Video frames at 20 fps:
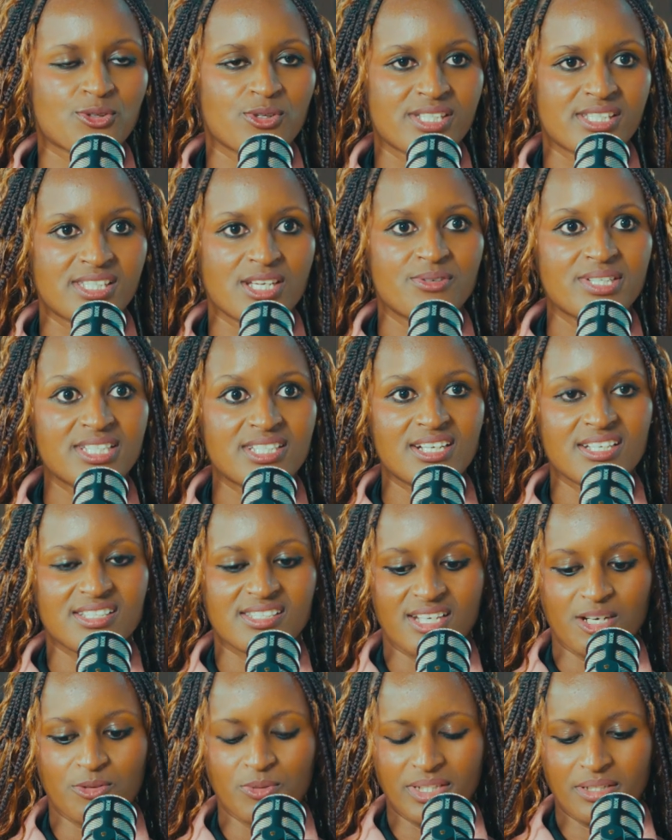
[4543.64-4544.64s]
because the reason I
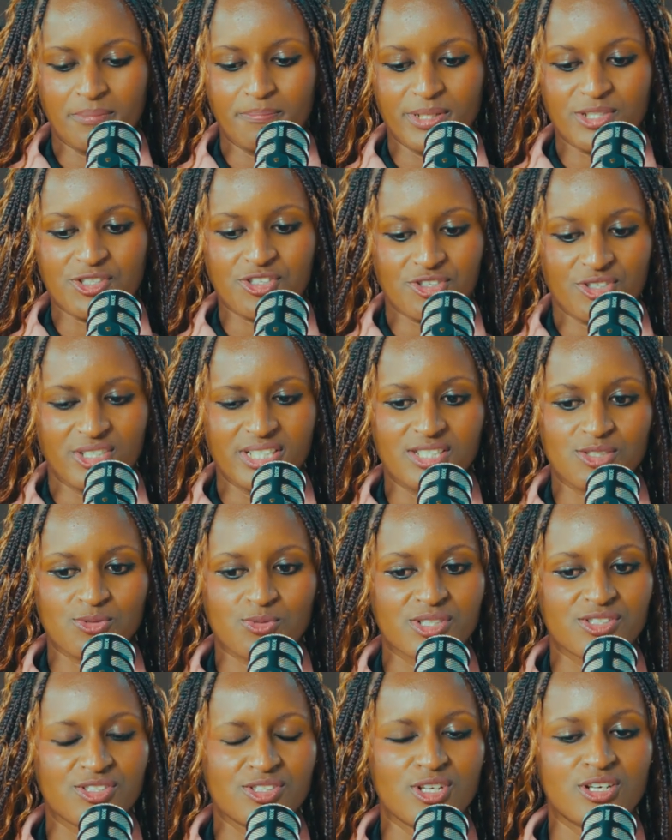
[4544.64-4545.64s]
started with the beach shorts
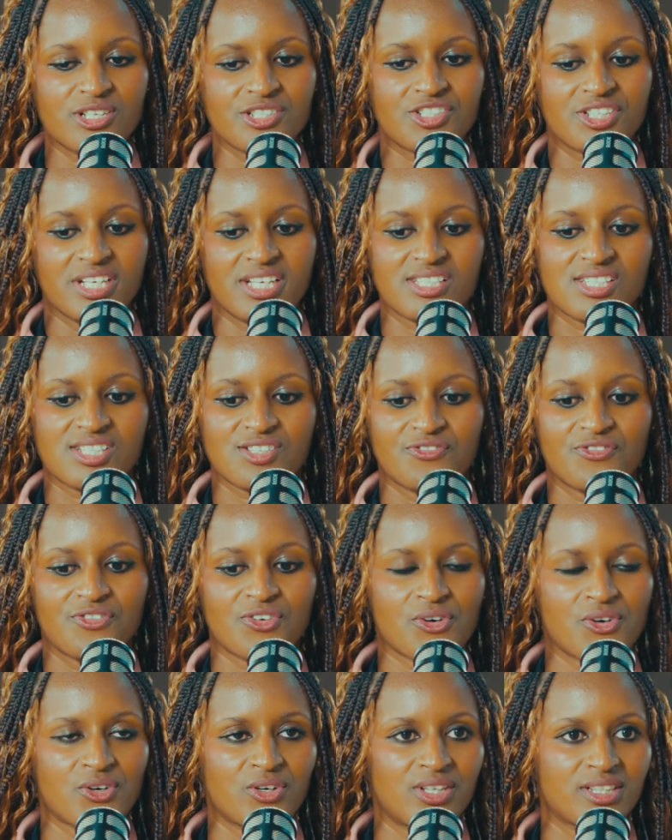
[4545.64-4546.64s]
was not just
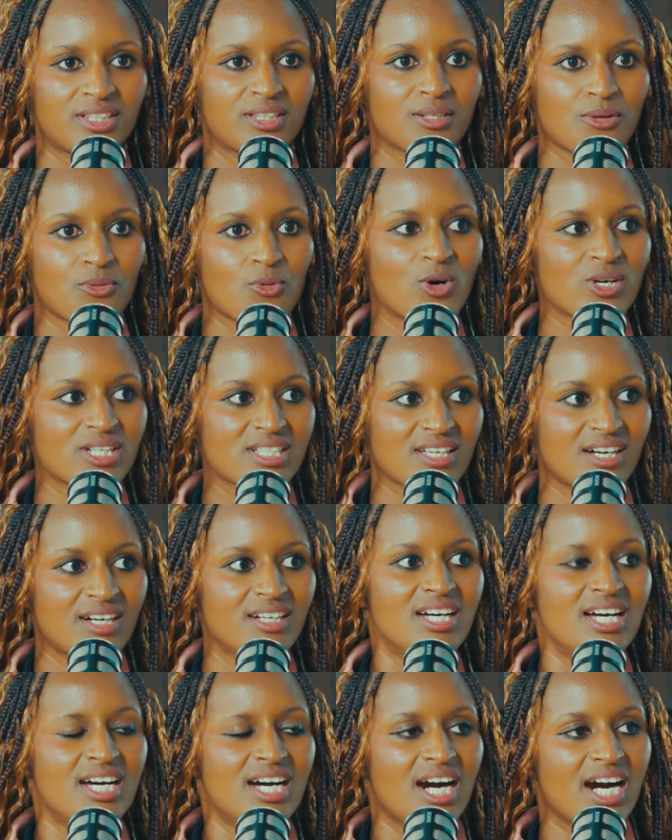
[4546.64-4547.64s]
for the
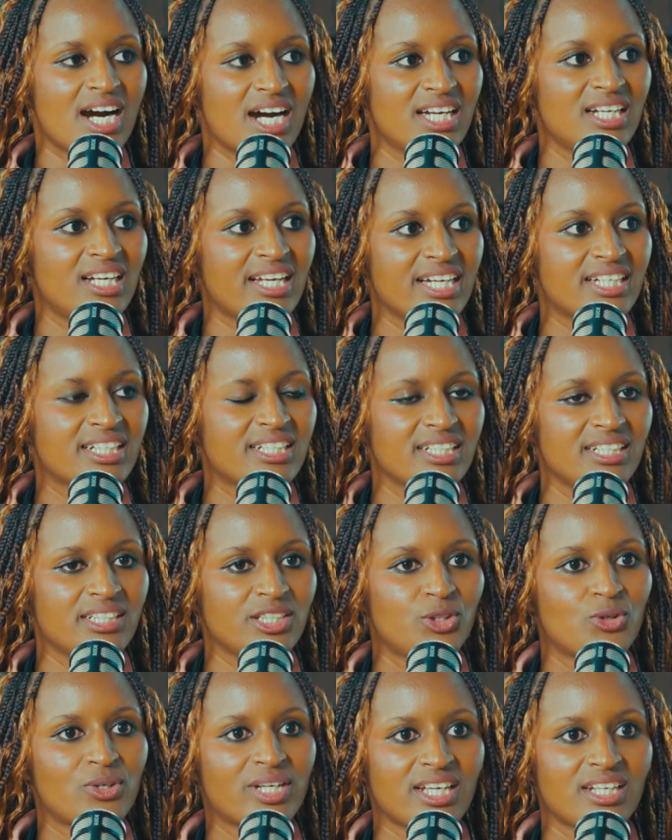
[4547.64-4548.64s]
water. I like,
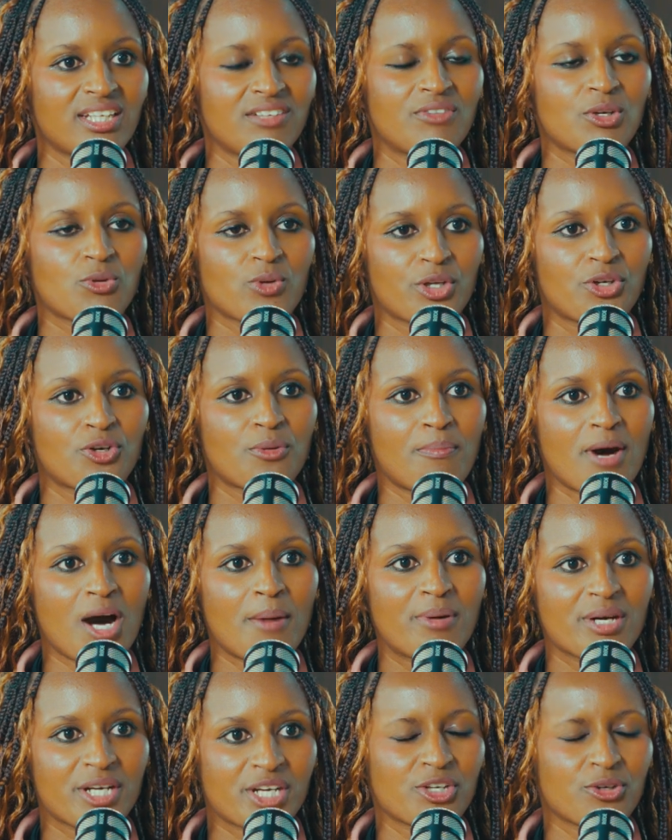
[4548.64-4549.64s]
you can even when you're
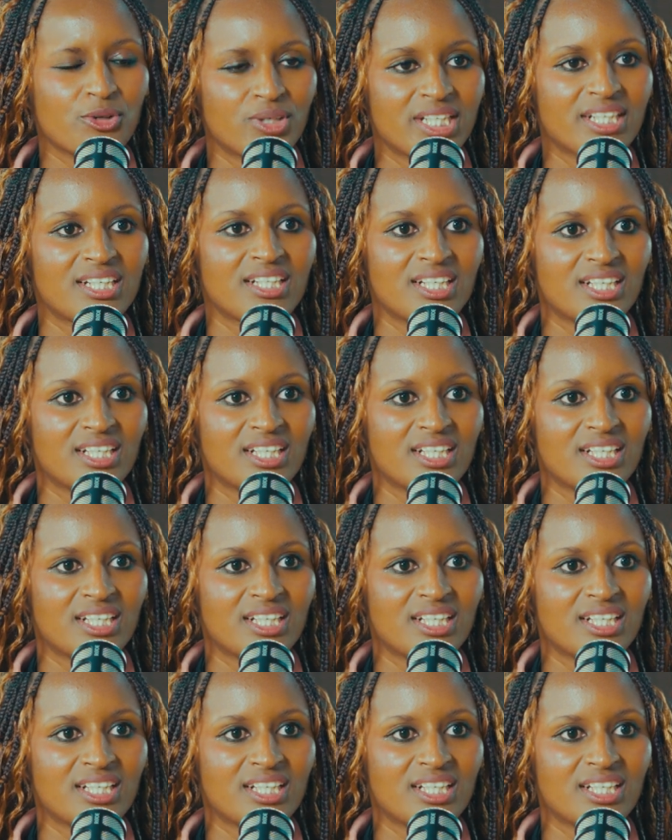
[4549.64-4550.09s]
barbecuing